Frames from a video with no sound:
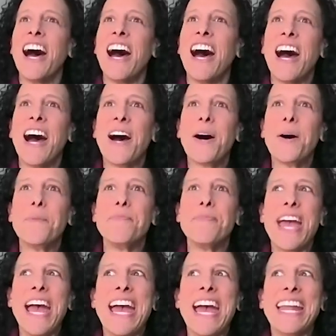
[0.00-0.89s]

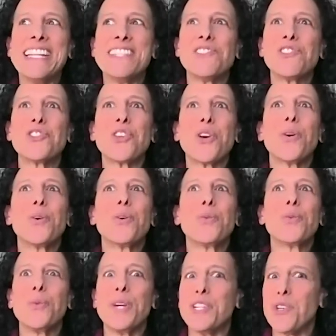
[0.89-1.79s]
Um, and so
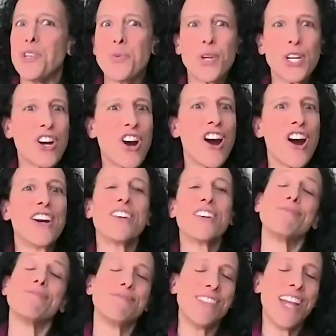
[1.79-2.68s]
we do work hard,
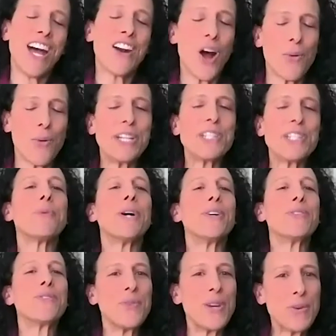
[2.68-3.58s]
not always,
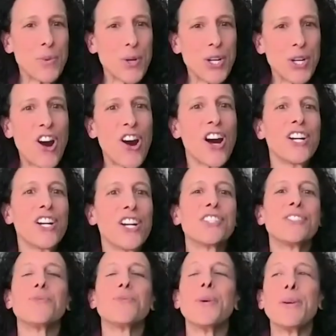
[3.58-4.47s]
but we work
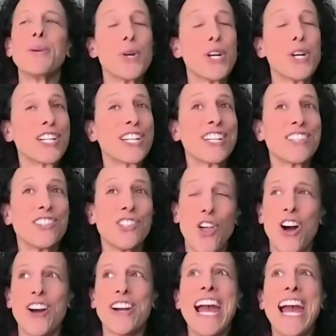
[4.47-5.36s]
hard, we work
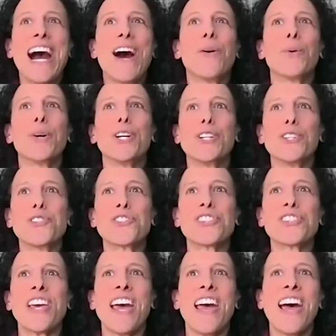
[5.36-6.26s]
long
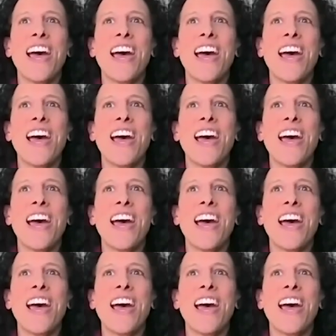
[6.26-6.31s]
hours